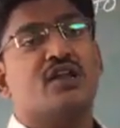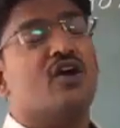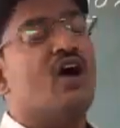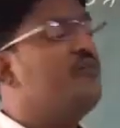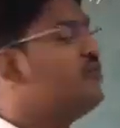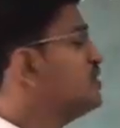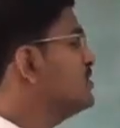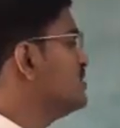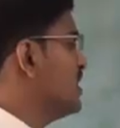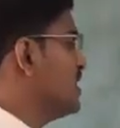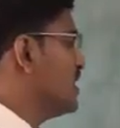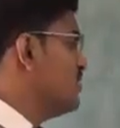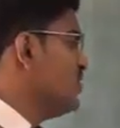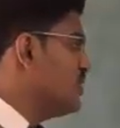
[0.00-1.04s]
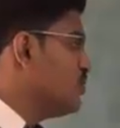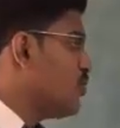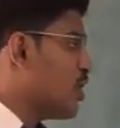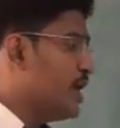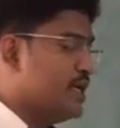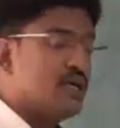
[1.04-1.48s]
of the given
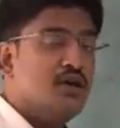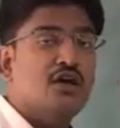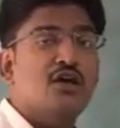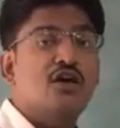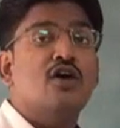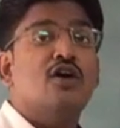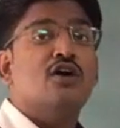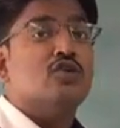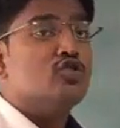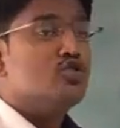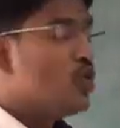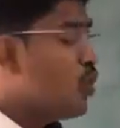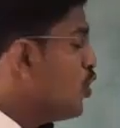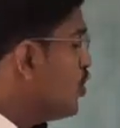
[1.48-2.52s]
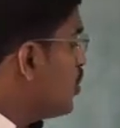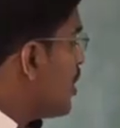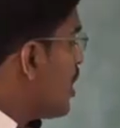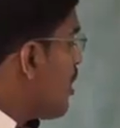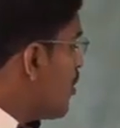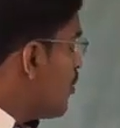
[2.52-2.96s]
point.
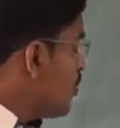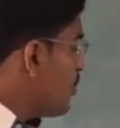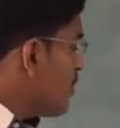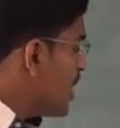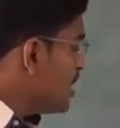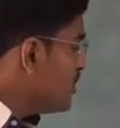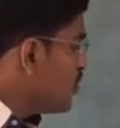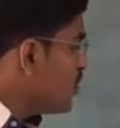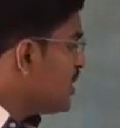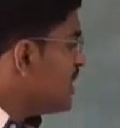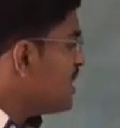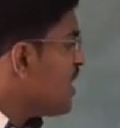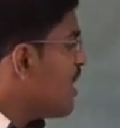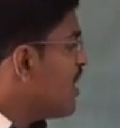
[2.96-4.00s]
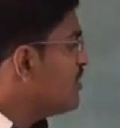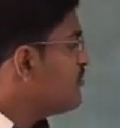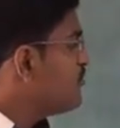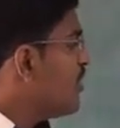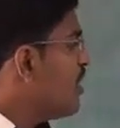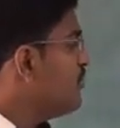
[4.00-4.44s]
So by knowing
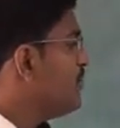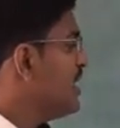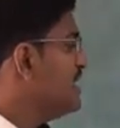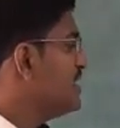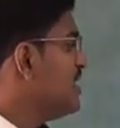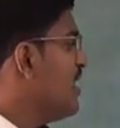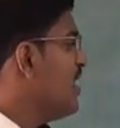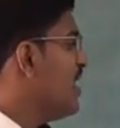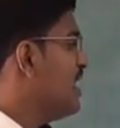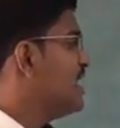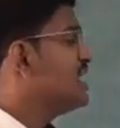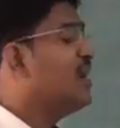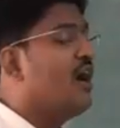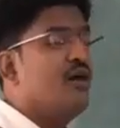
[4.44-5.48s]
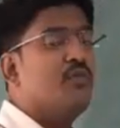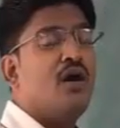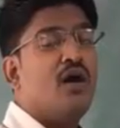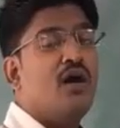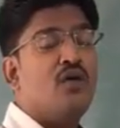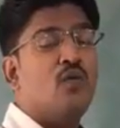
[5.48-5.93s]
alpha, beta, and
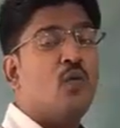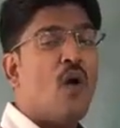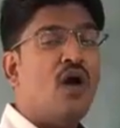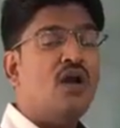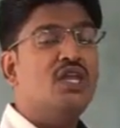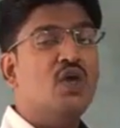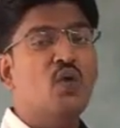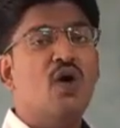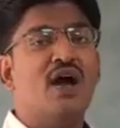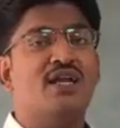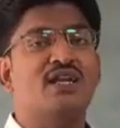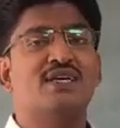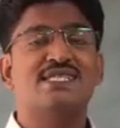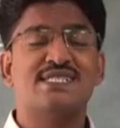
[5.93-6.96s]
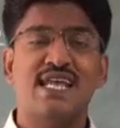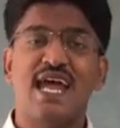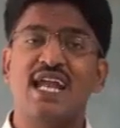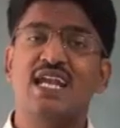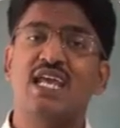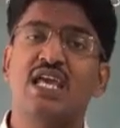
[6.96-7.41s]
gamma, what you
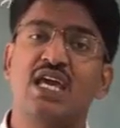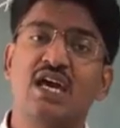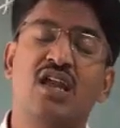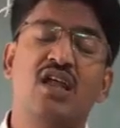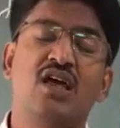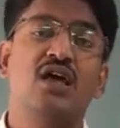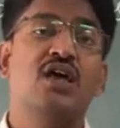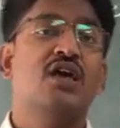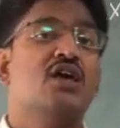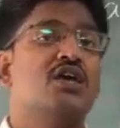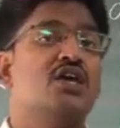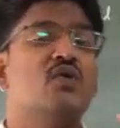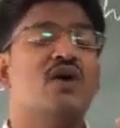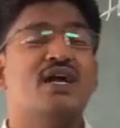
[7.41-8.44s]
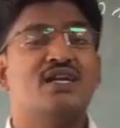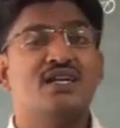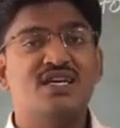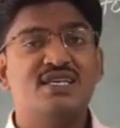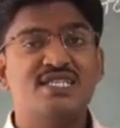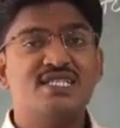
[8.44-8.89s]
understand here, you
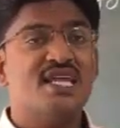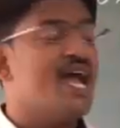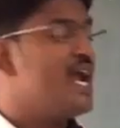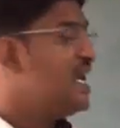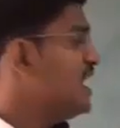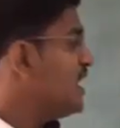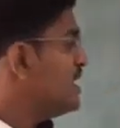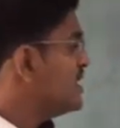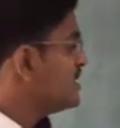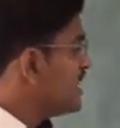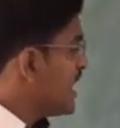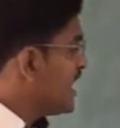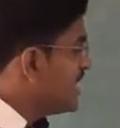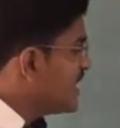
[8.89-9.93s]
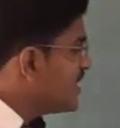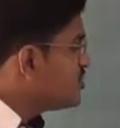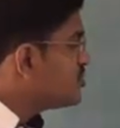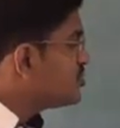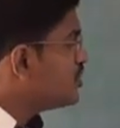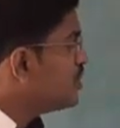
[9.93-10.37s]
understand the
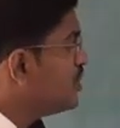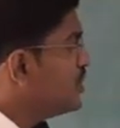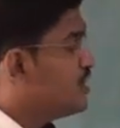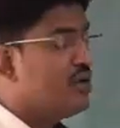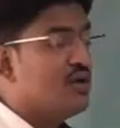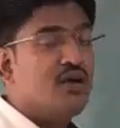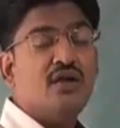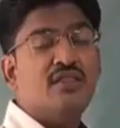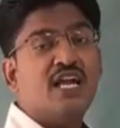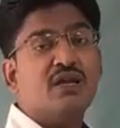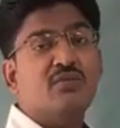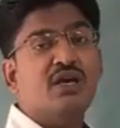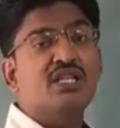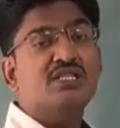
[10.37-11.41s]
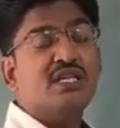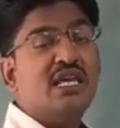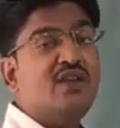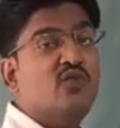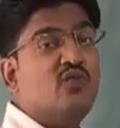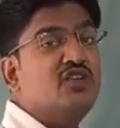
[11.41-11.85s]
direction. That means
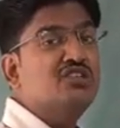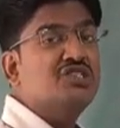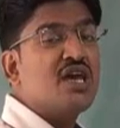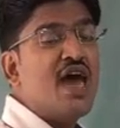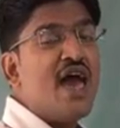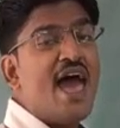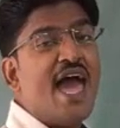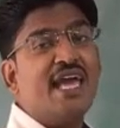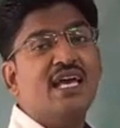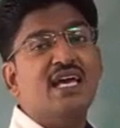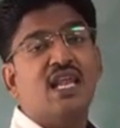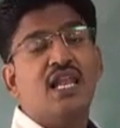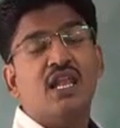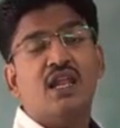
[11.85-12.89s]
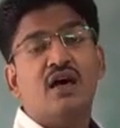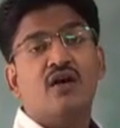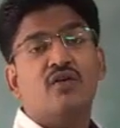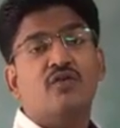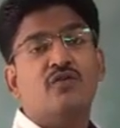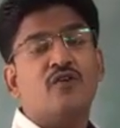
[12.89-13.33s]
in which angle
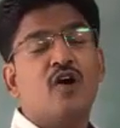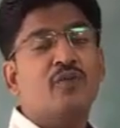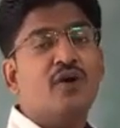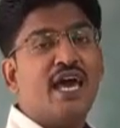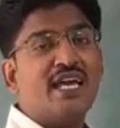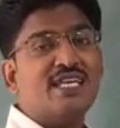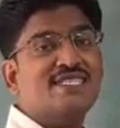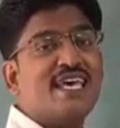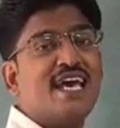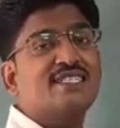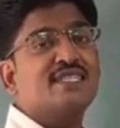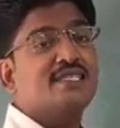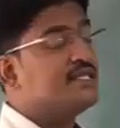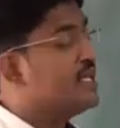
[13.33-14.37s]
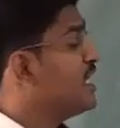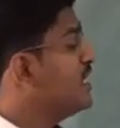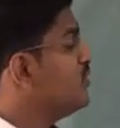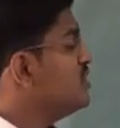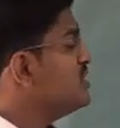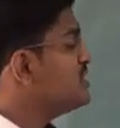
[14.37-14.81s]
from x-axis,
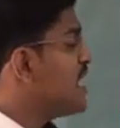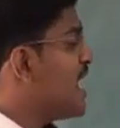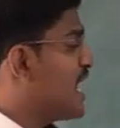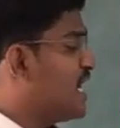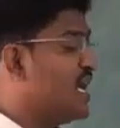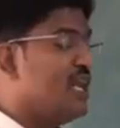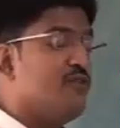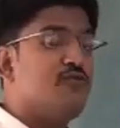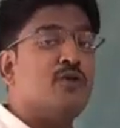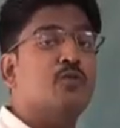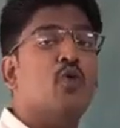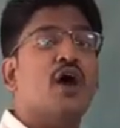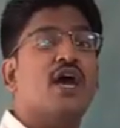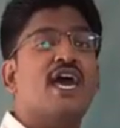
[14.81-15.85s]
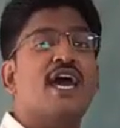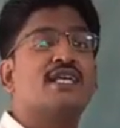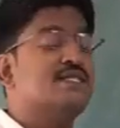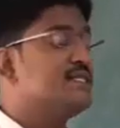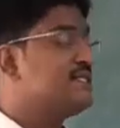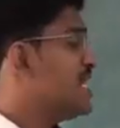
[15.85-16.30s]
in which angle from
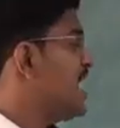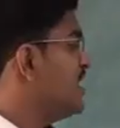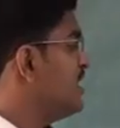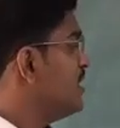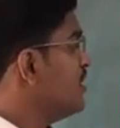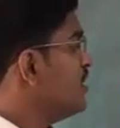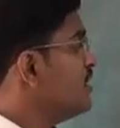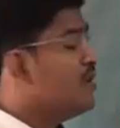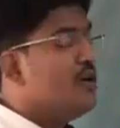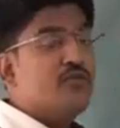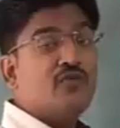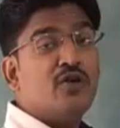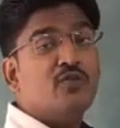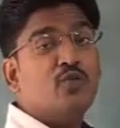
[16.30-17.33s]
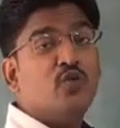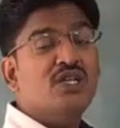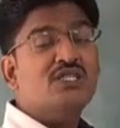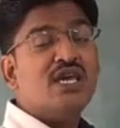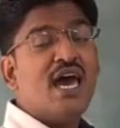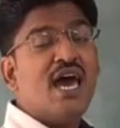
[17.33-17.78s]
y-axis, and from
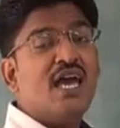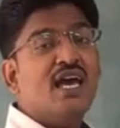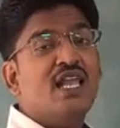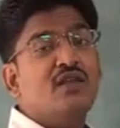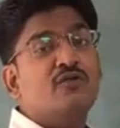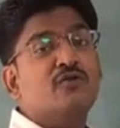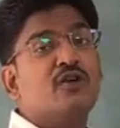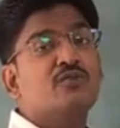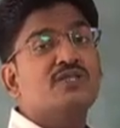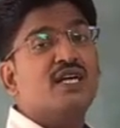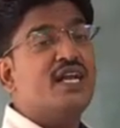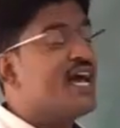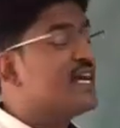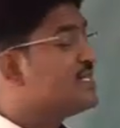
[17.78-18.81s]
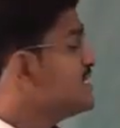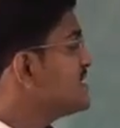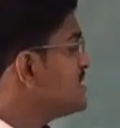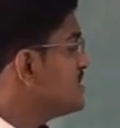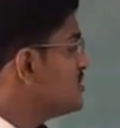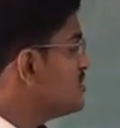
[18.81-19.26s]
which angle from
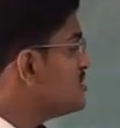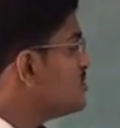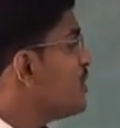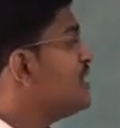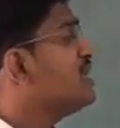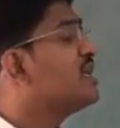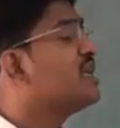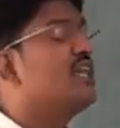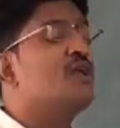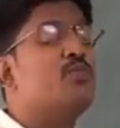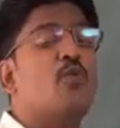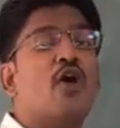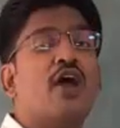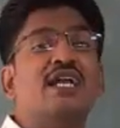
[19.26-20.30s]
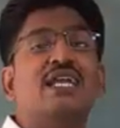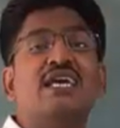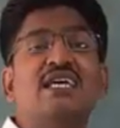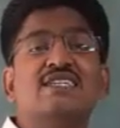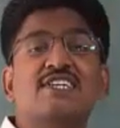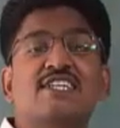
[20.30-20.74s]
z-axis this particular
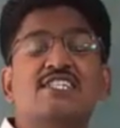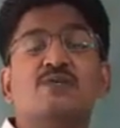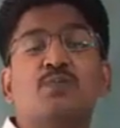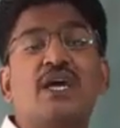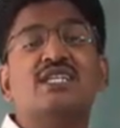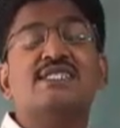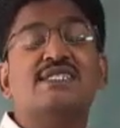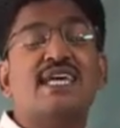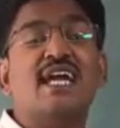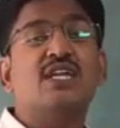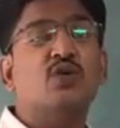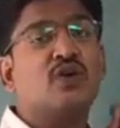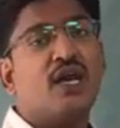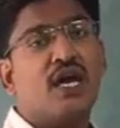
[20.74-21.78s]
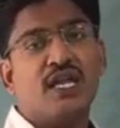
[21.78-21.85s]
point is in space, that you can